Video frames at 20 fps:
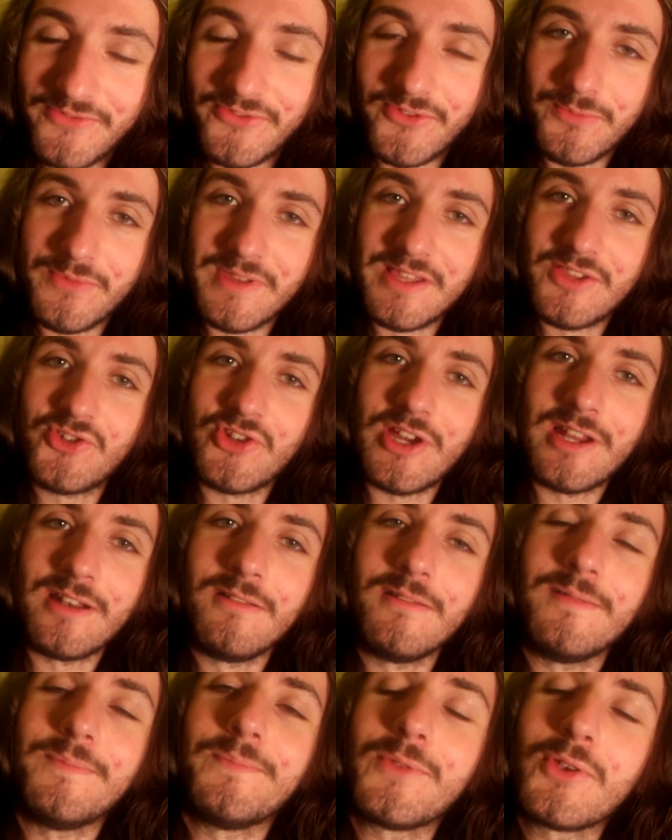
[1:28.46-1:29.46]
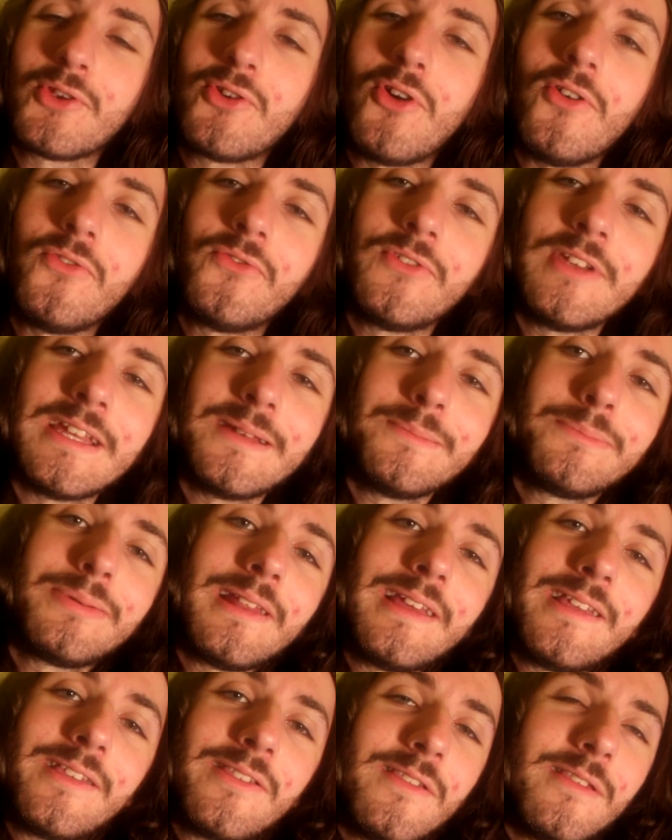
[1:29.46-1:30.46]
from this channel: coffee in
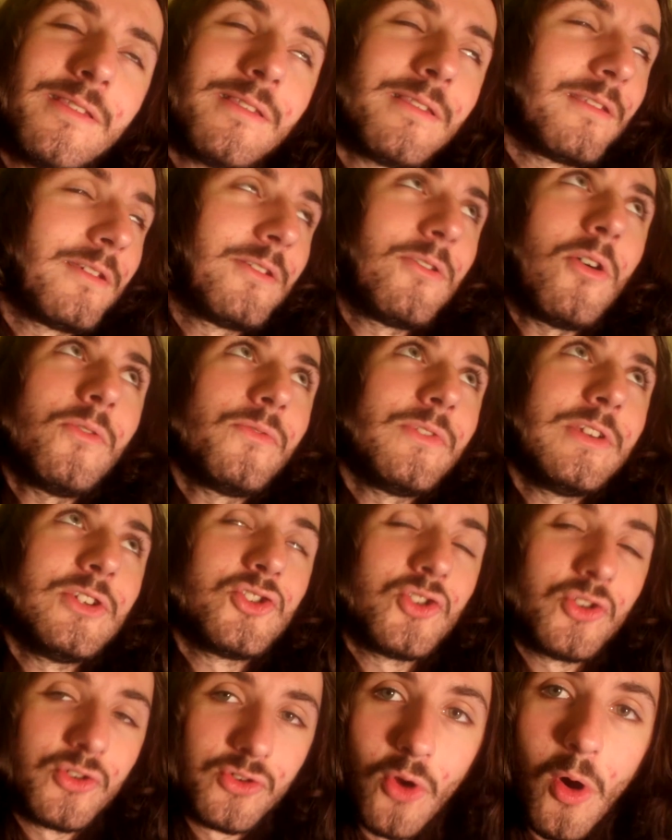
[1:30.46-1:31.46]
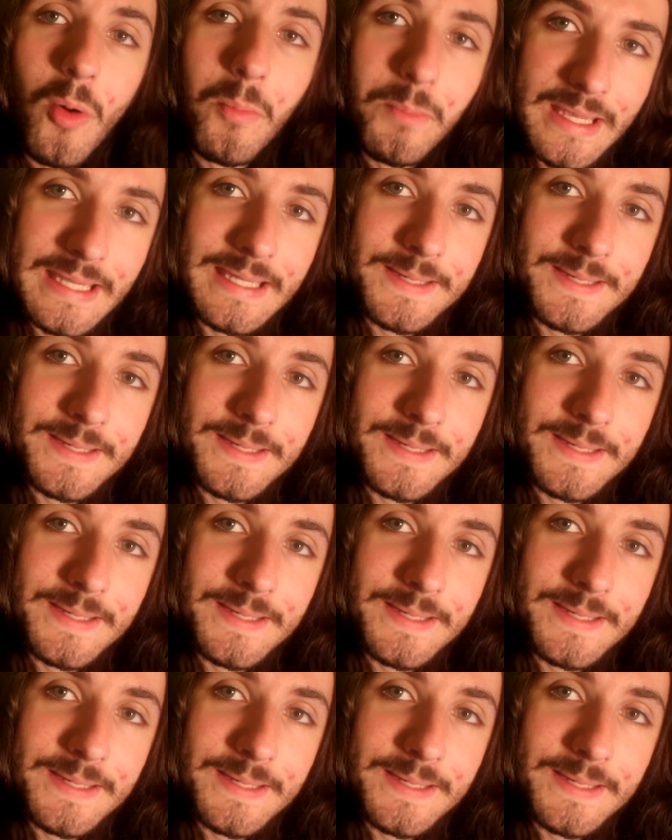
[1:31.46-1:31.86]
places coffee should not be.